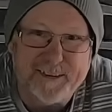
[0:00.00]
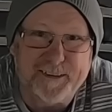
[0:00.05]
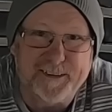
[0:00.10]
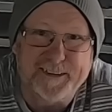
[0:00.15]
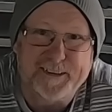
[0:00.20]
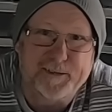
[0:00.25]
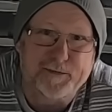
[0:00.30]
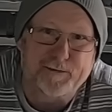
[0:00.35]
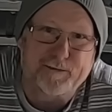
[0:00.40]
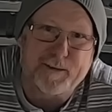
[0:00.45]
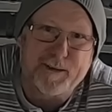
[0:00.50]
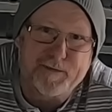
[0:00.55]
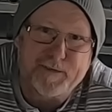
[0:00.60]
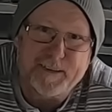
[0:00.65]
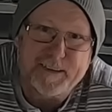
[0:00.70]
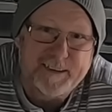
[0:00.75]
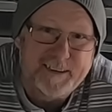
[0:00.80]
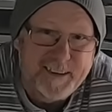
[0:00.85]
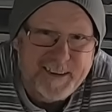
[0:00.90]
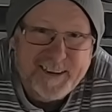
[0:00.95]
this forever.
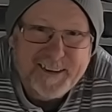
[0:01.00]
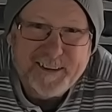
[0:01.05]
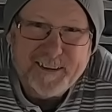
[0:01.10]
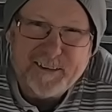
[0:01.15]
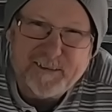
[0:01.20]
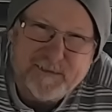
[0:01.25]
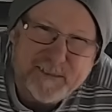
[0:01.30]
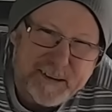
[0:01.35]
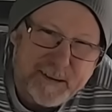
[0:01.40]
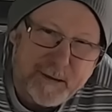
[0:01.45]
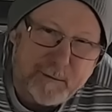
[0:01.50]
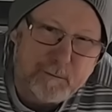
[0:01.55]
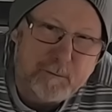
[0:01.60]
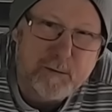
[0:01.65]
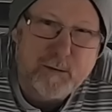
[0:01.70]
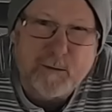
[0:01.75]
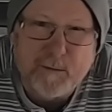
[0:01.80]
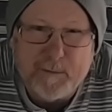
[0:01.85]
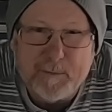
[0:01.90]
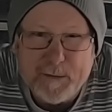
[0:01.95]
I think I
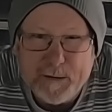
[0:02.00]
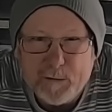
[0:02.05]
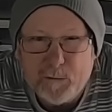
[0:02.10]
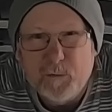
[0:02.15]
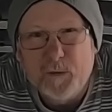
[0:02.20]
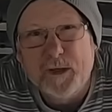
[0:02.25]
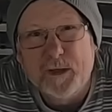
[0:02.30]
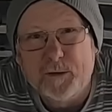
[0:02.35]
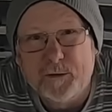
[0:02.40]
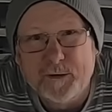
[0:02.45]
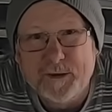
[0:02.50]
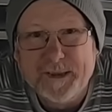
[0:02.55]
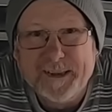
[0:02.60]
probably will